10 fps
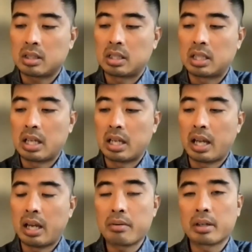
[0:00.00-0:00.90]
the
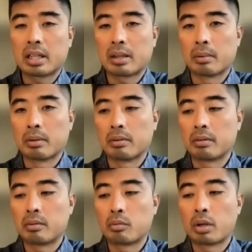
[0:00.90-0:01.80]
area that I'm
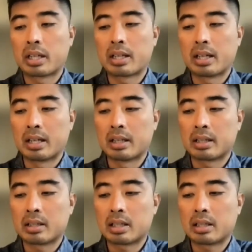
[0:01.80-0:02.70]
working in,
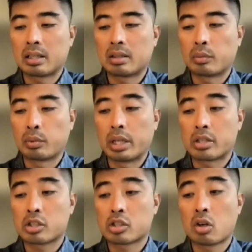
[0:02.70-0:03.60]
we
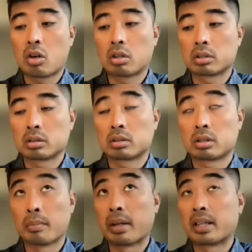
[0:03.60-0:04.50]
saw
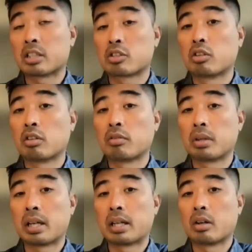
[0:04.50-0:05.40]
tremendous growth
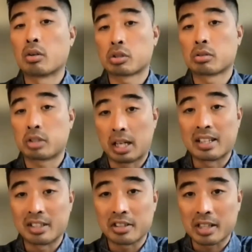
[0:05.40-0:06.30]
and also
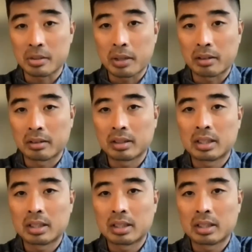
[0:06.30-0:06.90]
challenges as well.